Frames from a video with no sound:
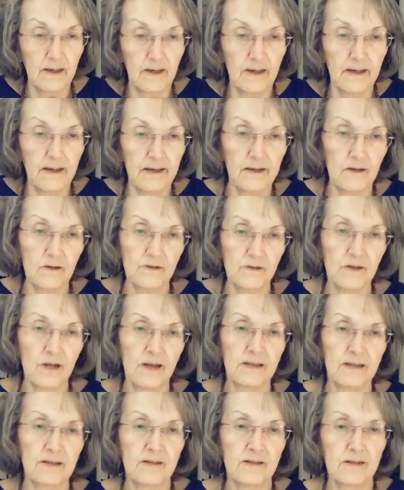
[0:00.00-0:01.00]
He goes
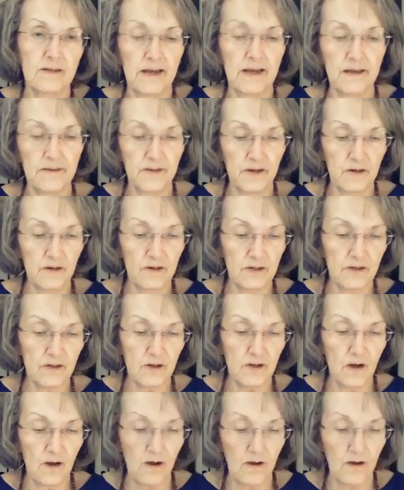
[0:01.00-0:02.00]
on to say, there is
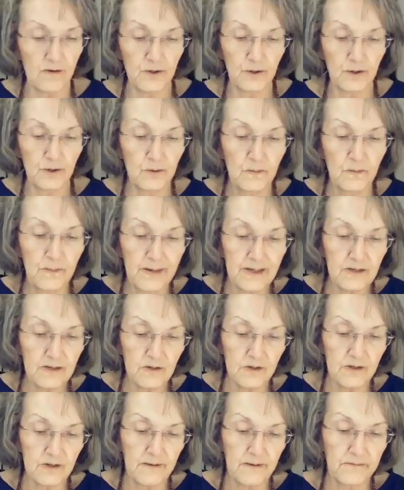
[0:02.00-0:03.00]
too much
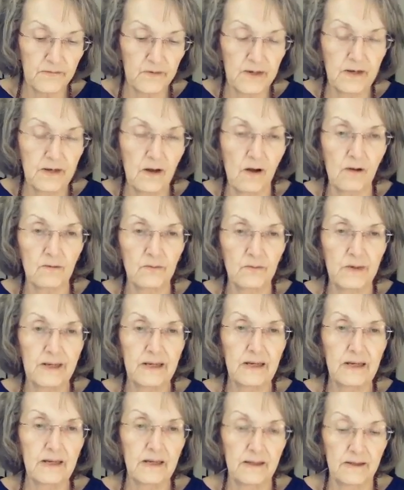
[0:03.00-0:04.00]
suffering
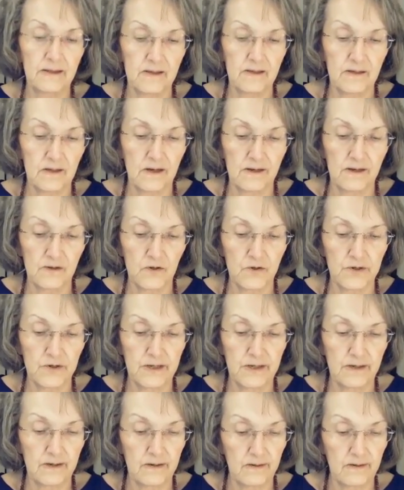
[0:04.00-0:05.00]
already in this
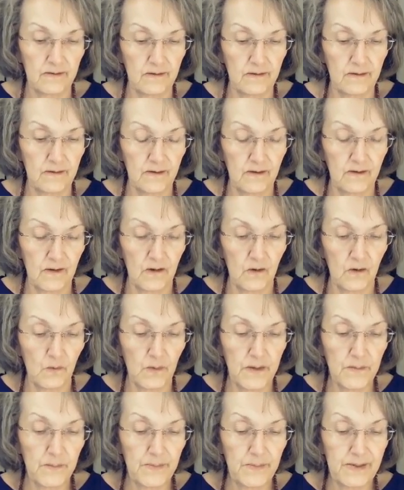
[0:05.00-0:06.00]
country.
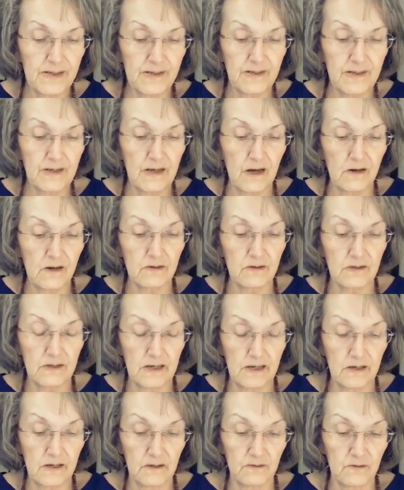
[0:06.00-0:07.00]
We busy
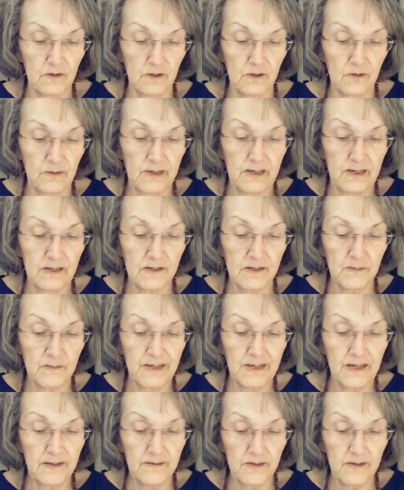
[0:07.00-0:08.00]
ourselves doing as
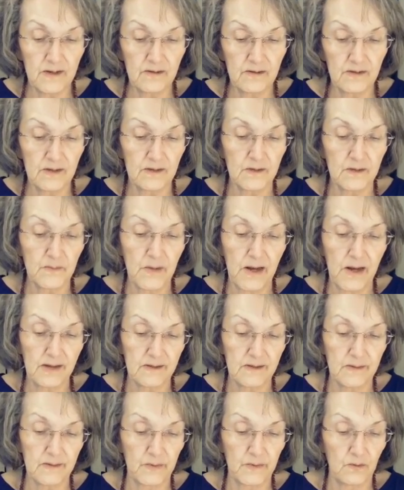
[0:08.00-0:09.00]
many things as
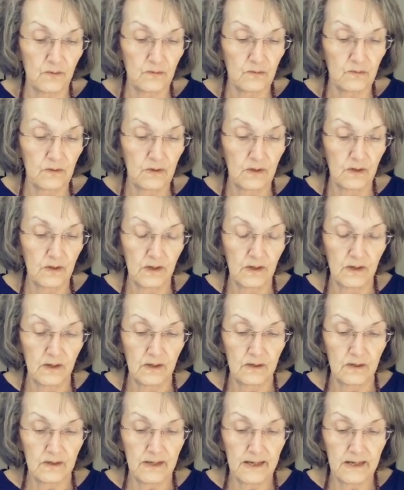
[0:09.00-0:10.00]
possible,
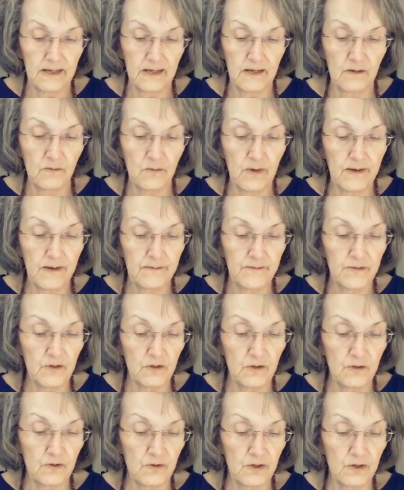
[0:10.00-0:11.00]
taking
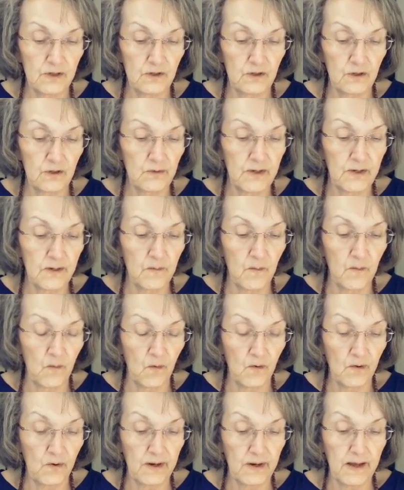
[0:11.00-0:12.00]
refuge in doing
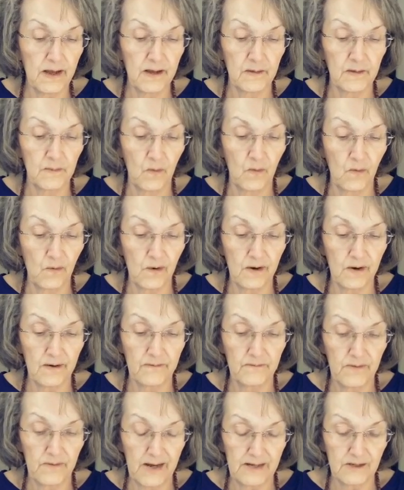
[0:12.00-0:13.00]
more and more,
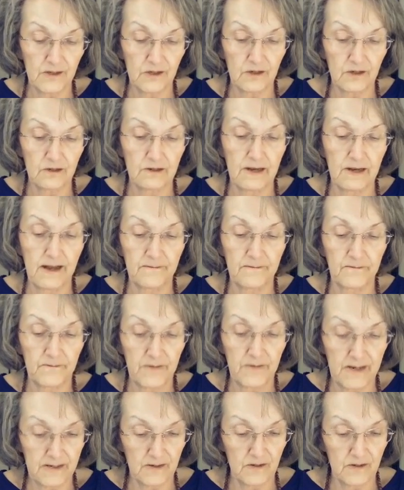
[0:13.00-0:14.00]
faster and
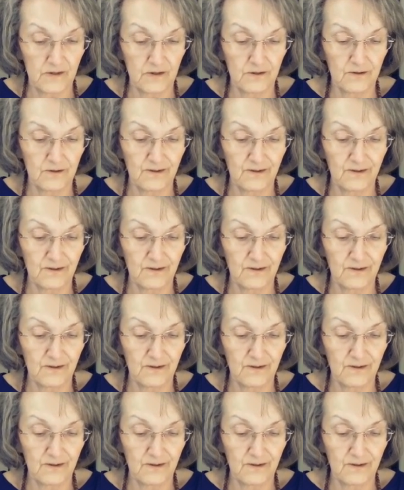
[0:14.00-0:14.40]
faster.